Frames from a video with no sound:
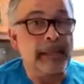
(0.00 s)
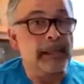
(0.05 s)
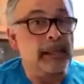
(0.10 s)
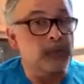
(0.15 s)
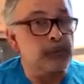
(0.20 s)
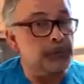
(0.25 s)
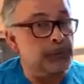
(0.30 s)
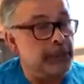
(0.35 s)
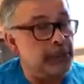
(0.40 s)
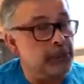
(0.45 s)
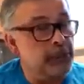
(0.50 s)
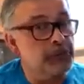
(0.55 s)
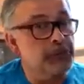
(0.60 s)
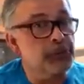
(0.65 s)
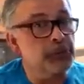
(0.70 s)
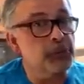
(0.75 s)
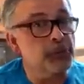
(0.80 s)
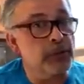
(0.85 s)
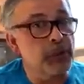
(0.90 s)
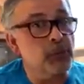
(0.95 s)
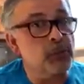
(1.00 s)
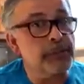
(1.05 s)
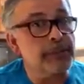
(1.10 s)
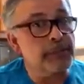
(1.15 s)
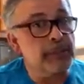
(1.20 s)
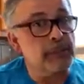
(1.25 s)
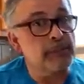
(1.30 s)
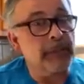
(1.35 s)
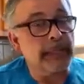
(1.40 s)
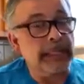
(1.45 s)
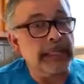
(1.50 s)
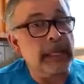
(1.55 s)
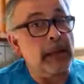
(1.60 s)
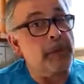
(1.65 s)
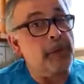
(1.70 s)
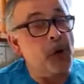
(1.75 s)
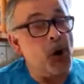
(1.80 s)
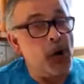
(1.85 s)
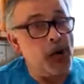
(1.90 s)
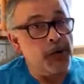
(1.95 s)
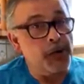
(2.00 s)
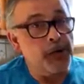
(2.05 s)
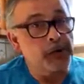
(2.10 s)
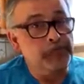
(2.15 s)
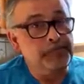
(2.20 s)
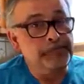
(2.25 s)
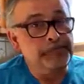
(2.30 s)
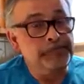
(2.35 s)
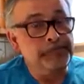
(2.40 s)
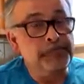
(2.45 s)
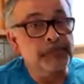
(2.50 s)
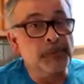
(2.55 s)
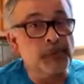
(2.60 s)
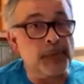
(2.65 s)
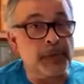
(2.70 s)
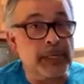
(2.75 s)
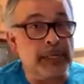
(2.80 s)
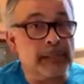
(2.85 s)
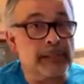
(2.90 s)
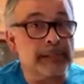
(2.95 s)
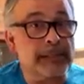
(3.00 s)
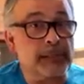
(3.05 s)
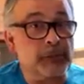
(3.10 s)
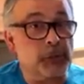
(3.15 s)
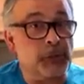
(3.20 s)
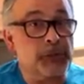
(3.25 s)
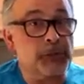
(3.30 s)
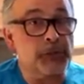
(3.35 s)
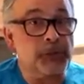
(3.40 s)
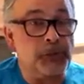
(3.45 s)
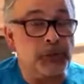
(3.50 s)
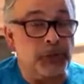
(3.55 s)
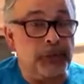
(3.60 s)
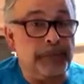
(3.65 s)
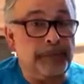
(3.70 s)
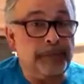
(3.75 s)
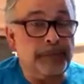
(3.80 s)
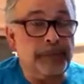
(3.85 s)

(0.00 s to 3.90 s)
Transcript: It's good to do it with somebody, a partner, so they can see what you're doing.